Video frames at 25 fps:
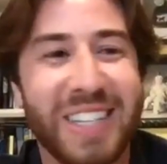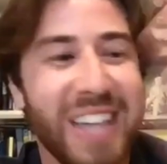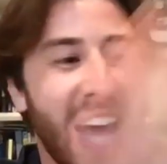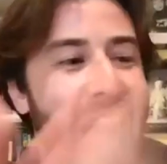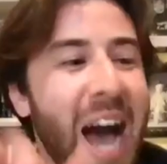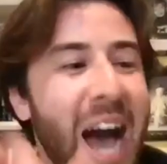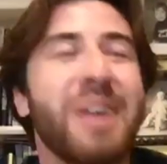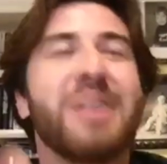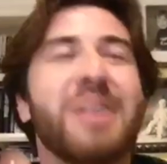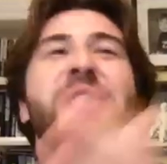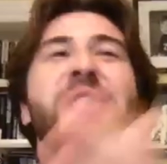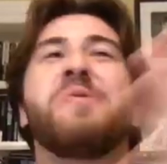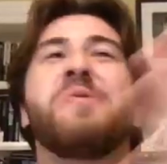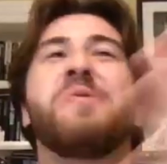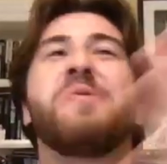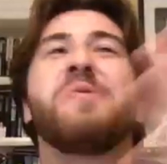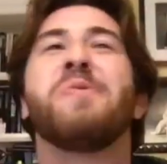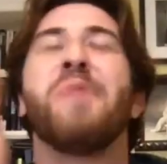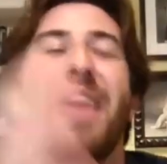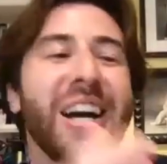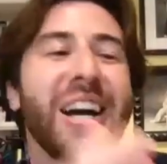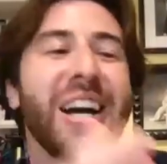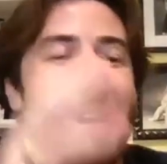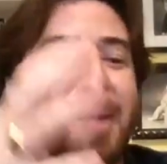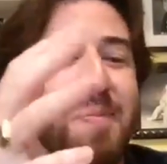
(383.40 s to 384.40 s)
How do you
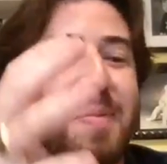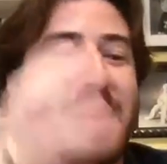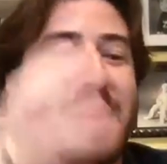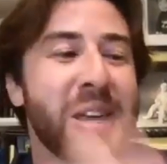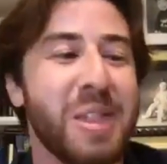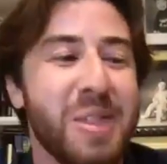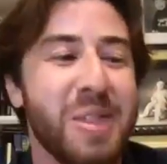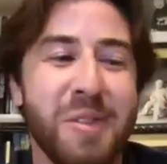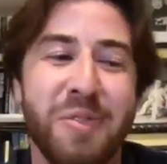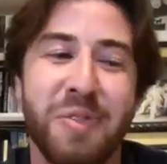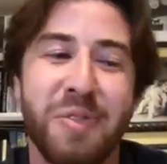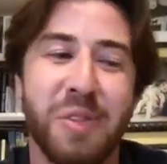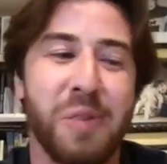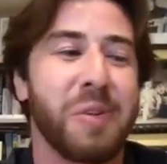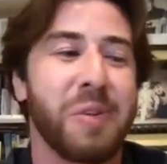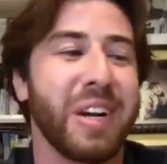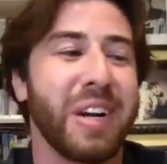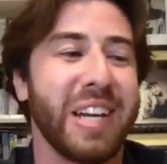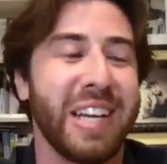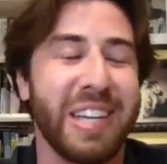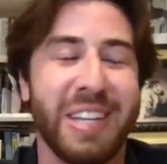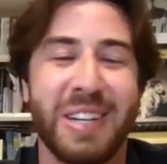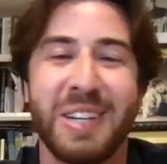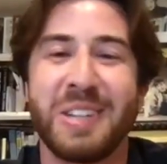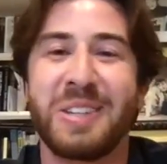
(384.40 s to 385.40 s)
wind up in the
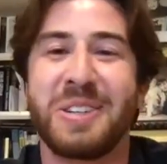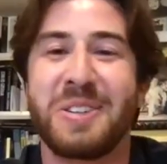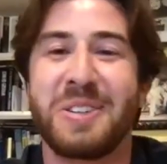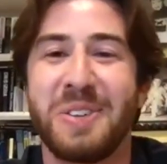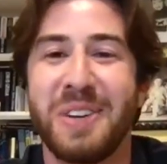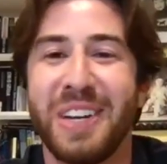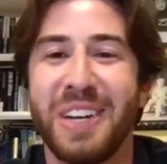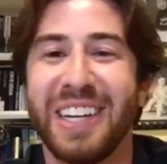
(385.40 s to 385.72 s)
flooring industry?